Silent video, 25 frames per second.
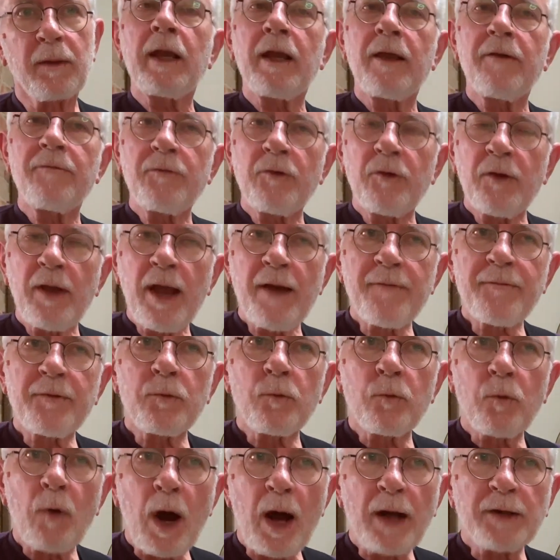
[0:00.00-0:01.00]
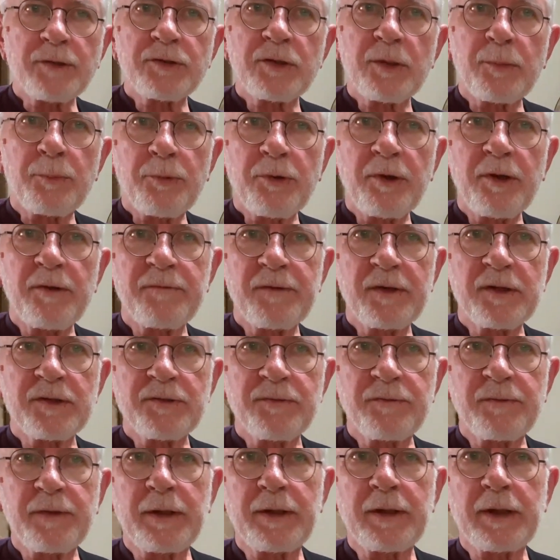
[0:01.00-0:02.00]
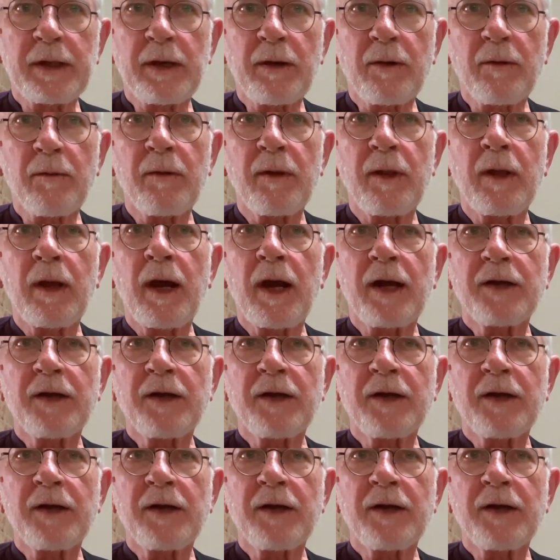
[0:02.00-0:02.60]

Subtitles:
If you haven't watched the previous video,